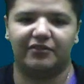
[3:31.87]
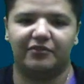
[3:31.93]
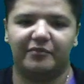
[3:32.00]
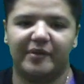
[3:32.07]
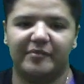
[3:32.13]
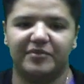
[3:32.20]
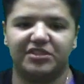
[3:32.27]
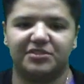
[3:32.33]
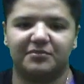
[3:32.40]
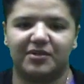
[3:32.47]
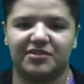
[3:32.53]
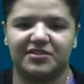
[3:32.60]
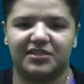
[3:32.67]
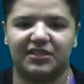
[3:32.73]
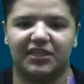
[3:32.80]
remember
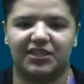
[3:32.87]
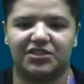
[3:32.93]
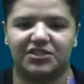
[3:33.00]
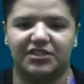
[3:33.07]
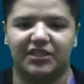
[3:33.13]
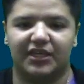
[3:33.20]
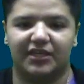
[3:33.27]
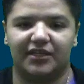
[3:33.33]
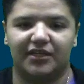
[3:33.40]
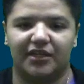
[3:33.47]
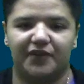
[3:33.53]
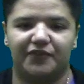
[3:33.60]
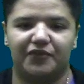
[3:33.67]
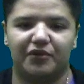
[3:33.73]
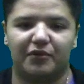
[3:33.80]
tomorrow's election day.
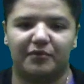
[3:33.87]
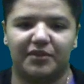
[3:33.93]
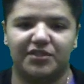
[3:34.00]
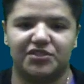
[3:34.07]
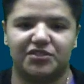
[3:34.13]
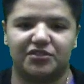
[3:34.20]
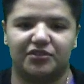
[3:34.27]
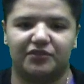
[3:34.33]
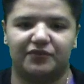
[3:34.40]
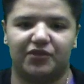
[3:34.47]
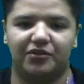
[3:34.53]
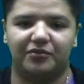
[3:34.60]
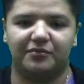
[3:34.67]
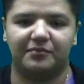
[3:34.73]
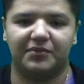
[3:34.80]
If you are registered to
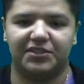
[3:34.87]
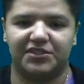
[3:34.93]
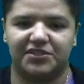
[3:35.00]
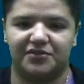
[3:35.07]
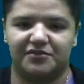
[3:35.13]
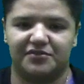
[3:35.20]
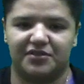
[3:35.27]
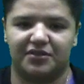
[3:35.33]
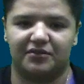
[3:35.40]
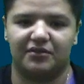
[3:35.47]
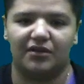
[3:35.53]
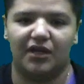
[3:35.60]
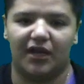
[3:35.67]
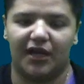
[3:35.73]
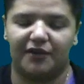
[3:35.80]
vote, please do so.
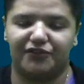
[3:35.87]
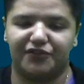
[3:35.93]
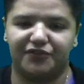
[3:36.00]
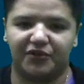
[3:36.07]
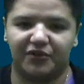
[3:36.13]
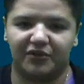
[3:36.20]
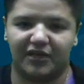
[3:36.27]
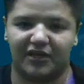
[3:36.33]
Every vote